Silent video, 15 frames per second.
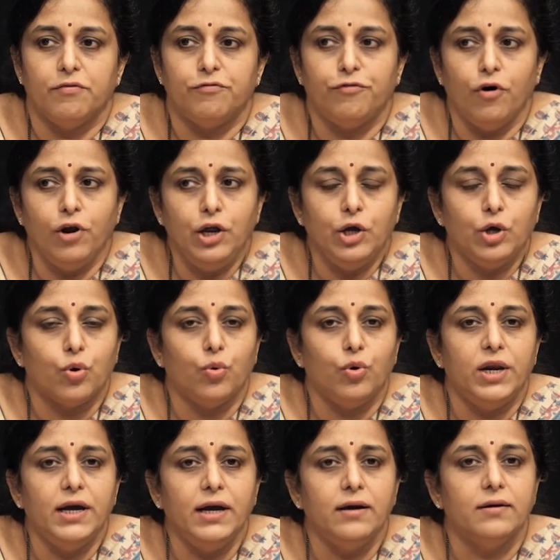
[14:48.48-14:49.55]
Following
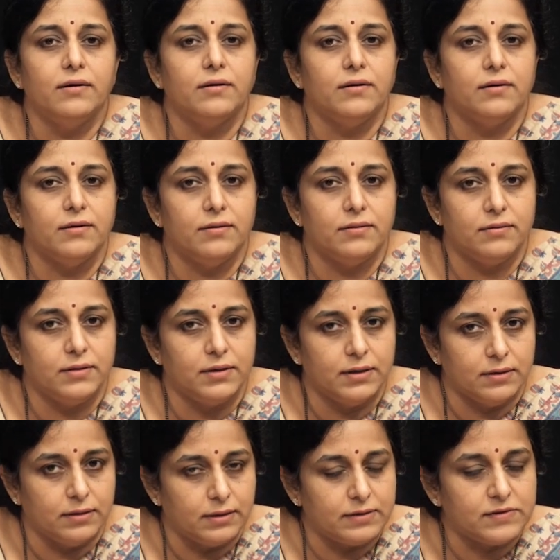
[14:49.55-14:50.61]
rolling,
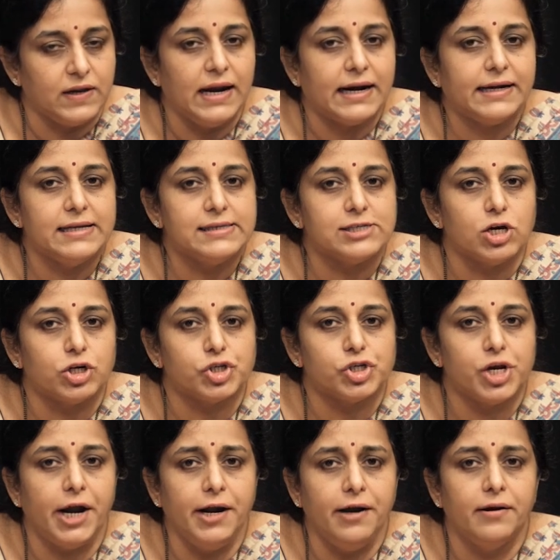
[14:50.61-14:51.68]
the selectins are
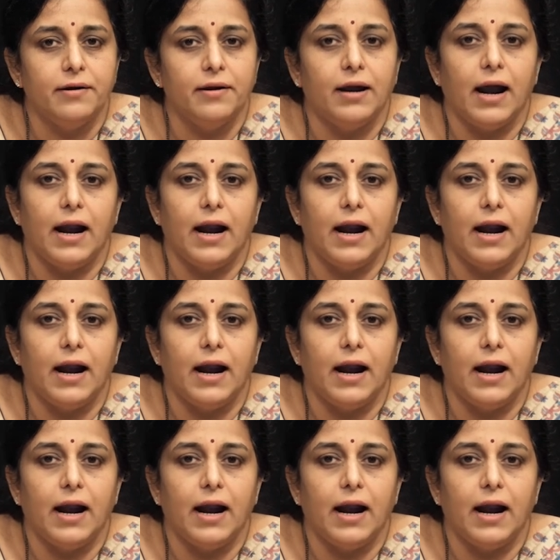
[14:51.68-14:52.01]
shed